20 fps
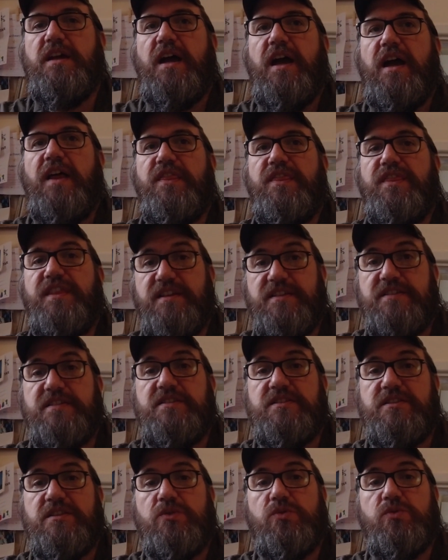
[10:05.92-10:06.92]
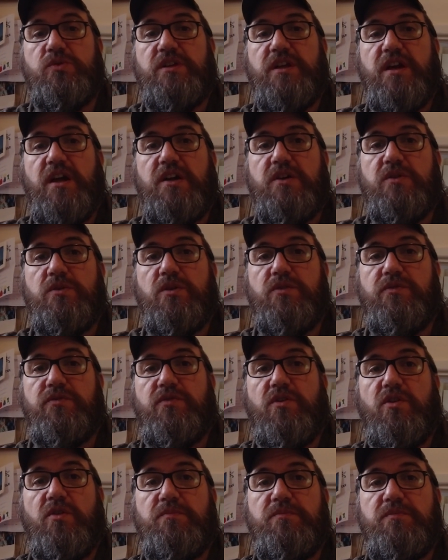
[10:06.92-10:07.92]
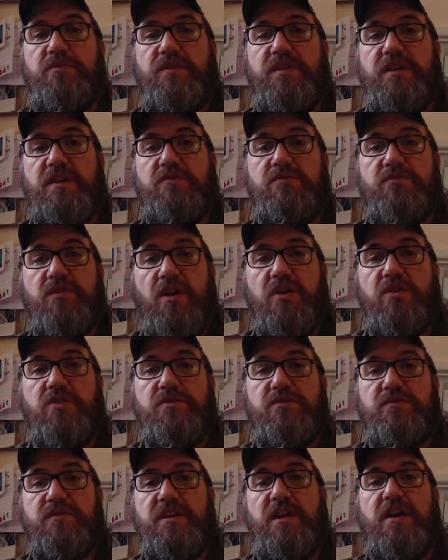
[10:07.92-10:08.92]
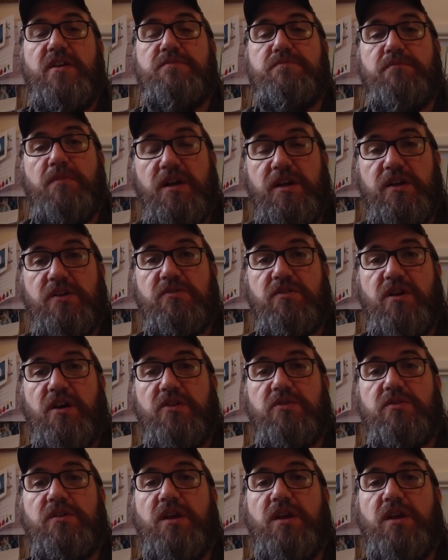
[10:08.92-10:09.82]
And this is the audio from the Rode Video Micro